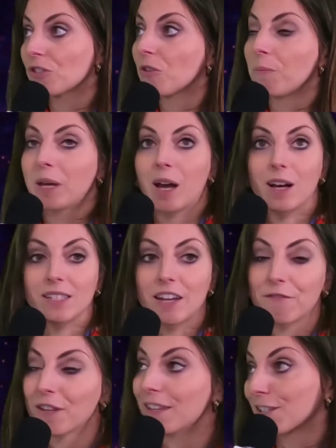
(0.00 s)
So because
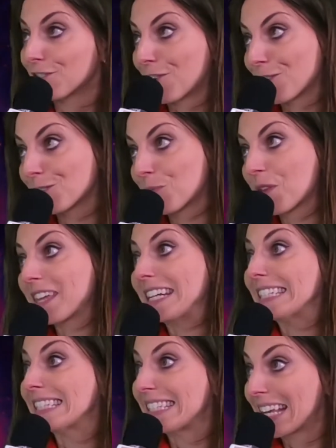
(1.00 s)
everything starts with an
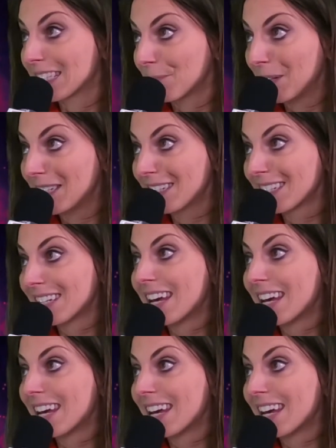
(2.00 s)
assessment,